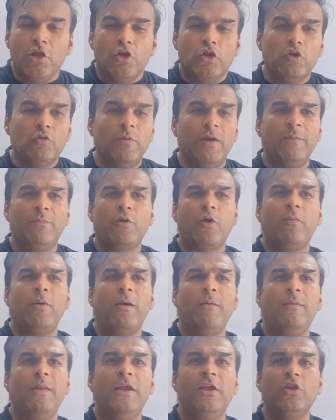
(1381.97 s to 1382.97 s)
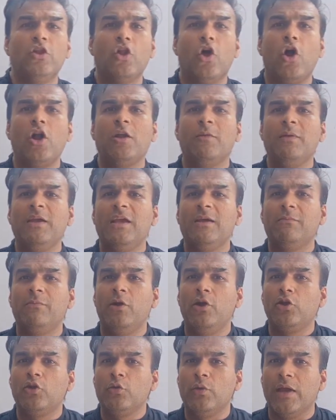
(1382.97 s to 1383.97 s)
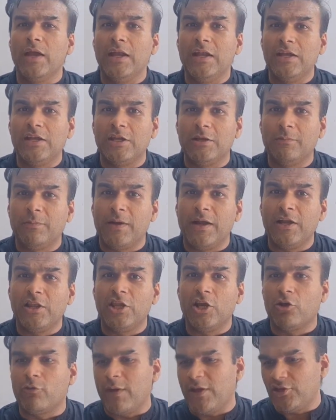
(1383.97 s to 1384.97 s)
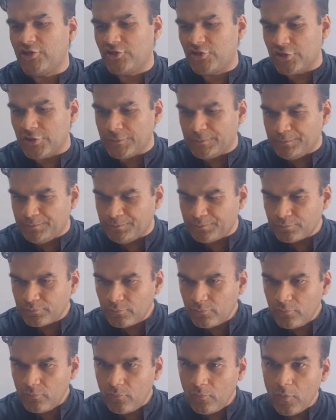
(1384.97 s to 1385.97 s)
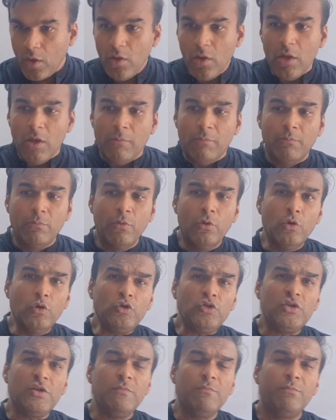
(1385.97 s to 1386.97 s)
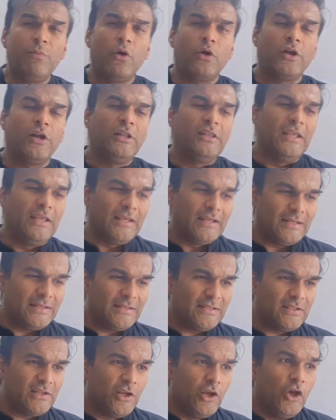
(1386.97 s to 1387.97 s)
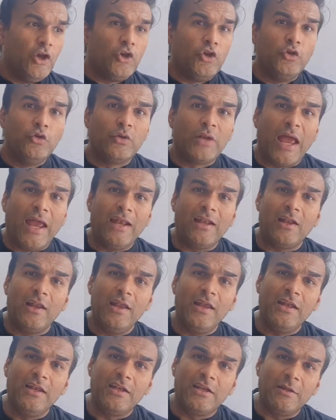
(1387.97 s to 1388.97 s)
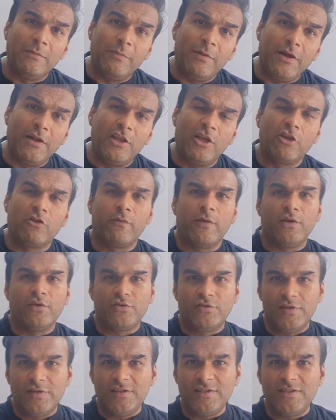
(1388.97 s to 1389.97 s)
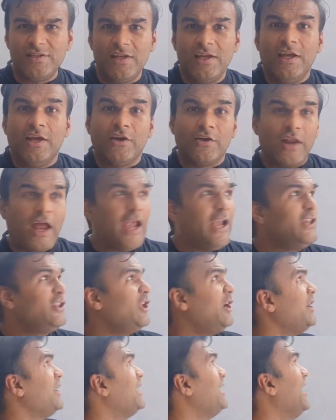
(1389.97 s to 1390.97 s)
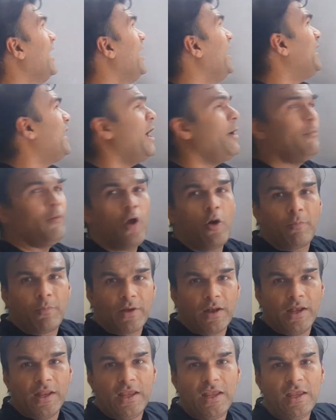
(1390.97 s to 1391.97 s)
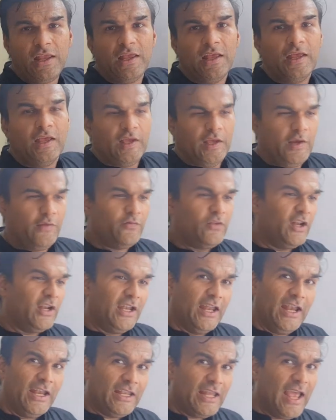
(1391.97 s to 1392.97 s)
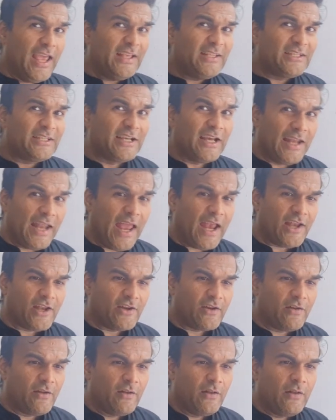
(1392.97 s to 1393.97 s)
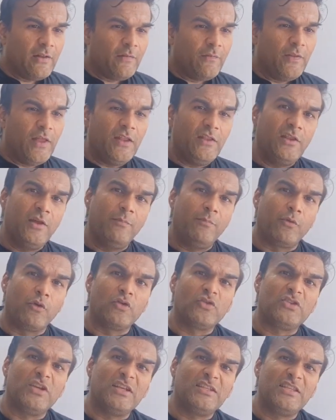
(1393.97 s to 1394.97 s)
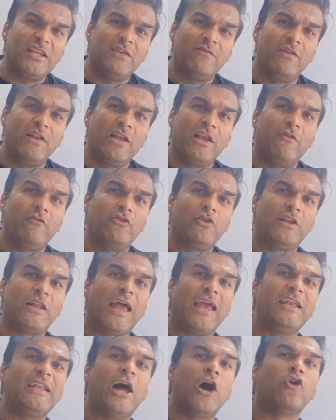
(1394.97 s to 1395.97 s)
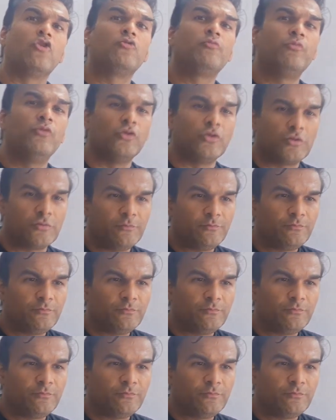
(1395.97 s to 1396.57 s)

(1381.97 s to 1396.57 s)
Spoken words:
you may probably not be able to interpret the question. Most important thing is you rightly interpret the questions, write the data properly. If the data is correct, then the processing will give you the right output.